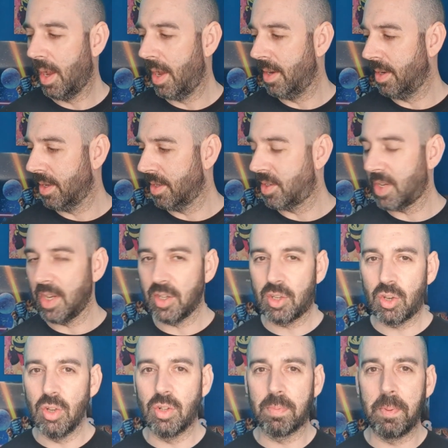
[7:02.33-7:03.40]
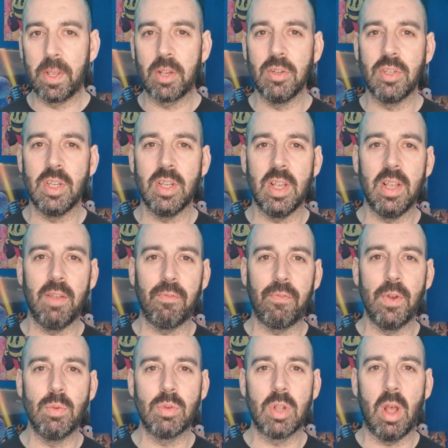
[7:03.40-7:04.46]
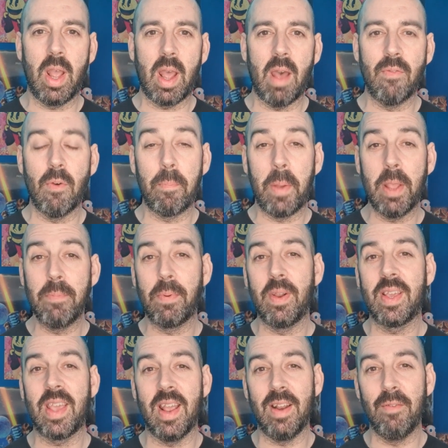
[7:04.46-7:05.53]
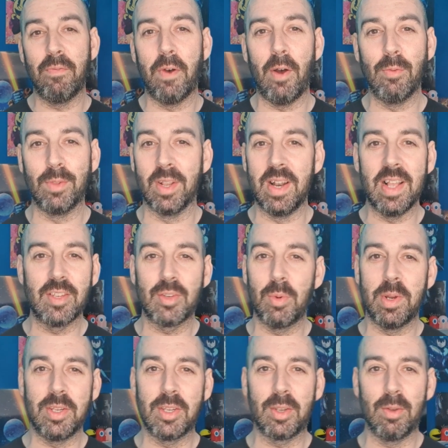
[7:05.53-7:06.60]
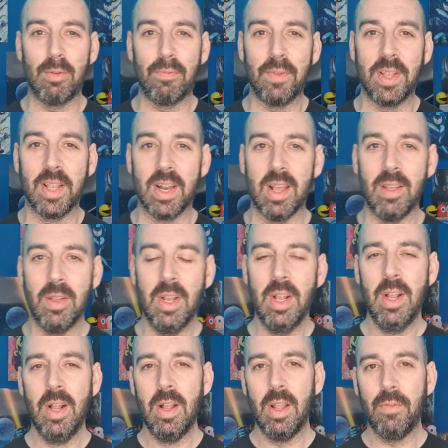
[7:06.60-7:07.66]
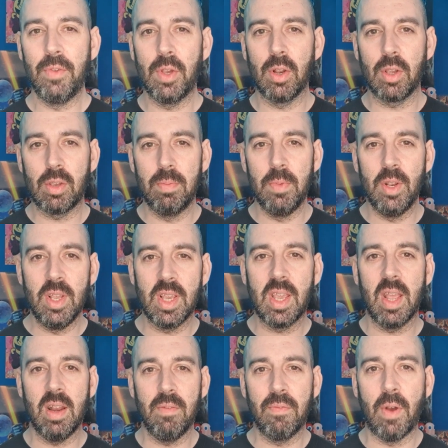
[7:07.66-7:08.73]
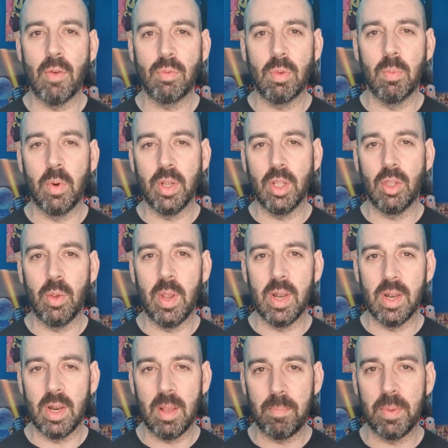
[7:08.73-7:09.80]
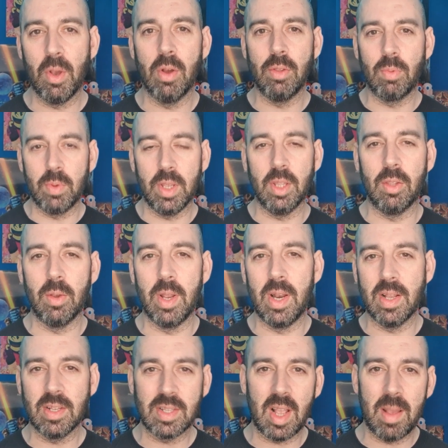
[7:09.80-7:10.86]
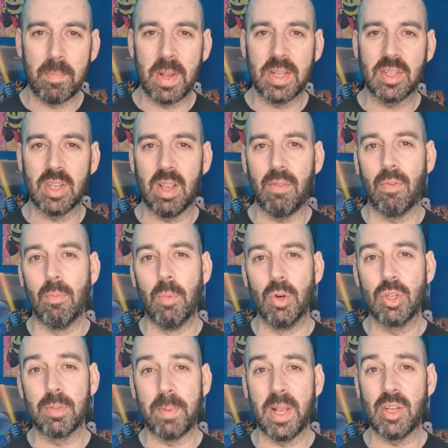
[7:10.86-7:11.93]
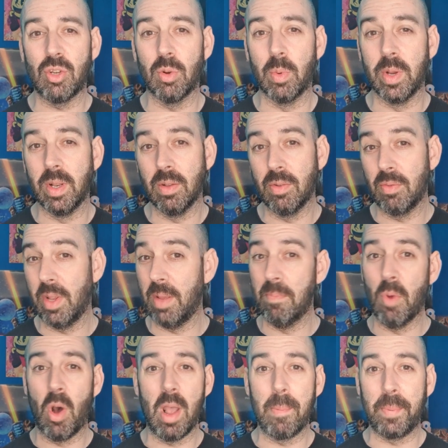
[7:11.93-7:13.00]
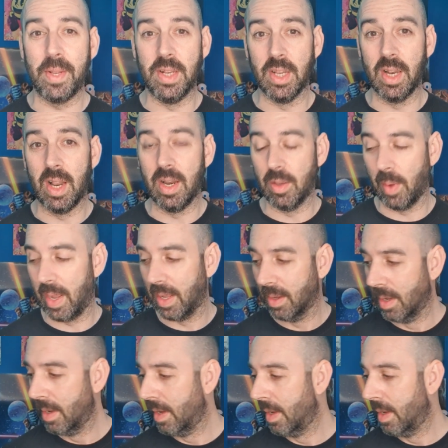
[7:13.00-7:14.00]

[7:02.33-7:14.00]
And so it's good because it feels like other people are getting involved, and that's always a good thing, you know. If you've got the community getting involved in what you're doing and they're behind what you're doing, that makes it even more special, in my opinion anyway.